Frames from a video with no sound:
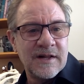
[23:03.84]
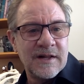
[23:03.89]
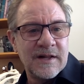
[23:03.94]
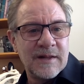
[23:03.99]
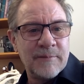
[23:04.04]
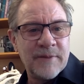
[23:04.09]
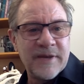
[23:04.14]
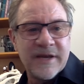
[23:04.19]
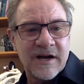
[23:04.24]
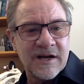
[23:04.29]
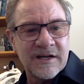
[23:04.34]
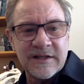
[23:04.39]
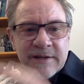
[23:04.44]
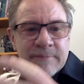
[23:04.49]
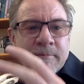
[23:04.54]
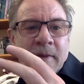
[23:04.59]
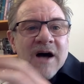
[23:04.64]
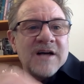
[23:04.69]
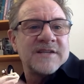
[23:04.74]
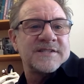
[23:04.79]
big ugly
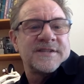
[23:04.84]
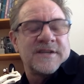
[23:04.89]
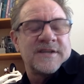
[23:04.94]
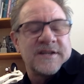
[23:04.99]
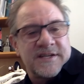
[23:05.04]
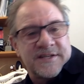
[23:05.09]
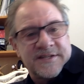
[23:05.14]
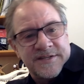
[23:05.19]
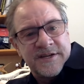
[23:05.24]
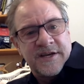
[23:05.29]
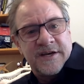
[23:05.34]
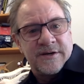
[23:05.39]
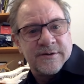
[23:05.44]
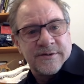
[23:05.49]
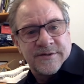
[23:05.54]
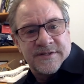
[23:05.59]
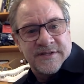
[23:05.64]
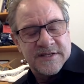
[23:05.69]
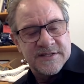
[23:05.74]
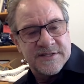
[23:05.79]
boss on its
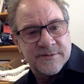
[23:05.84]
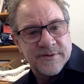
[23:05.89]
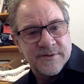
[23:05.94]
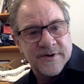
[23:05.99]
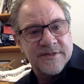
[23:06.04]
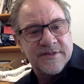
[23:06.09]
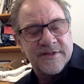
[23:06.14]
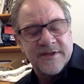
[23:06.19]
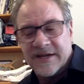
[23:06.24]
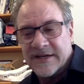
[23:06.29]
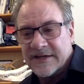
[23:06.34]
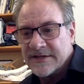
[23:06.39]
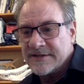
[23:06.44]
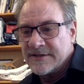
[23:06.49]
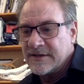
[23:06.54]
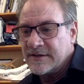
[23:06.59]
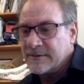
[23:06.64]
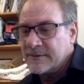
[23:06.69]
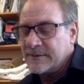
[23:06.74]
nose and that sort of thing. So,